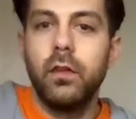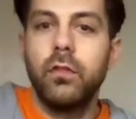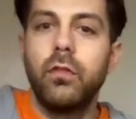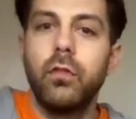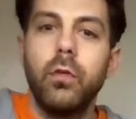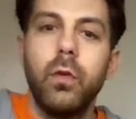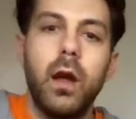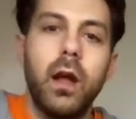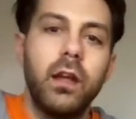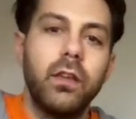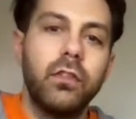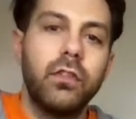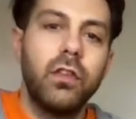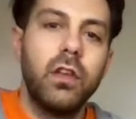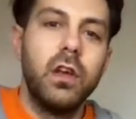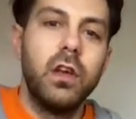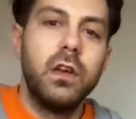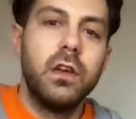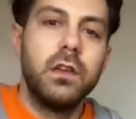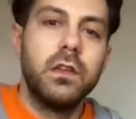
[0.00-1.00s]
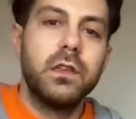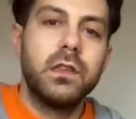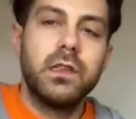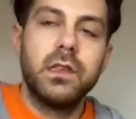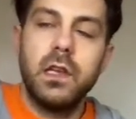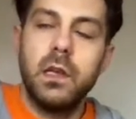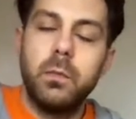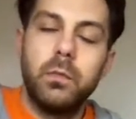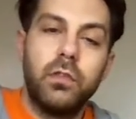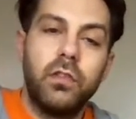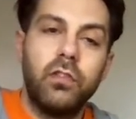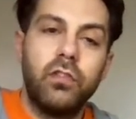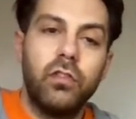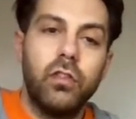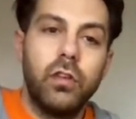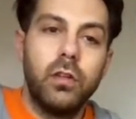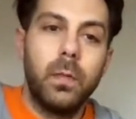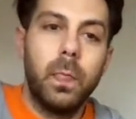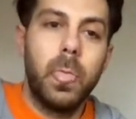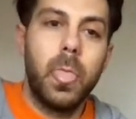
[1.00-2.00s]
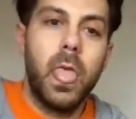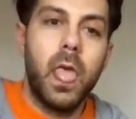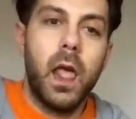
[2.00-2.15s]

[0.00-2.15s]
to as C position,